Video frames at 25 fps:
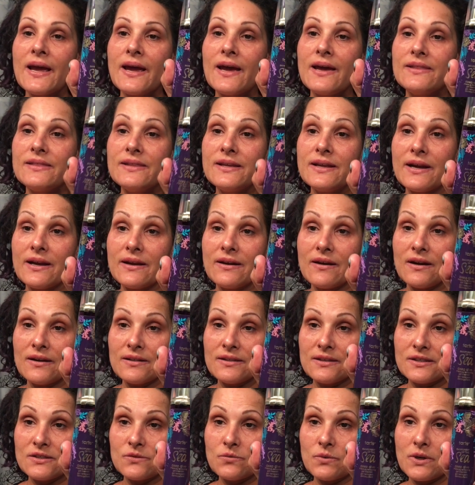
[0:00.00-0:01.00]
And then I
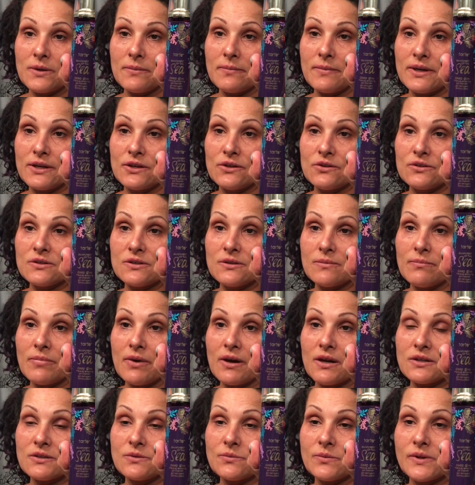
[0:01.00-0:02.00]
got this one in my using
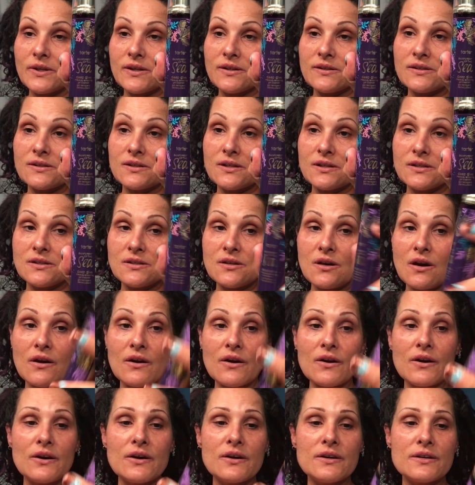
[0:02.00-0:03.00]
box, which is the
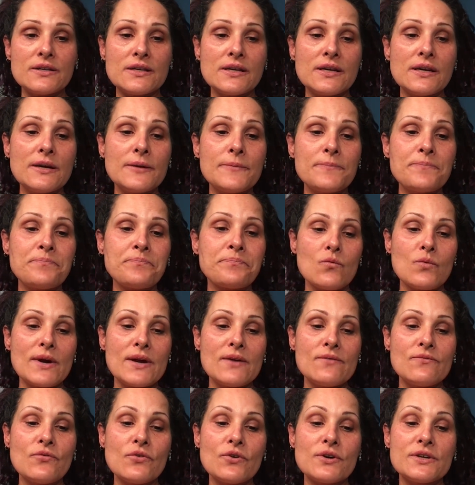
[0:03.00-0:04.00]
Tarte
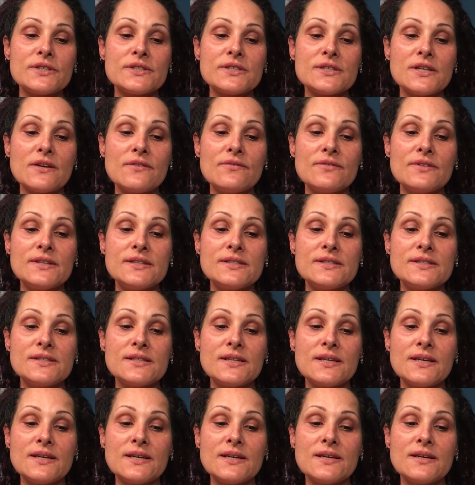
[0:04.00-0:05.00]
Rainforest of the
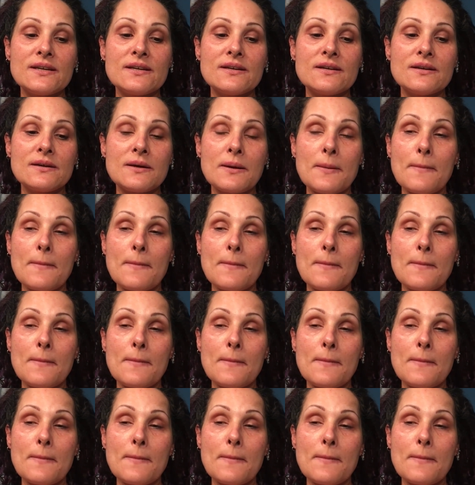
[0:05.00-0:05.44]
Sea.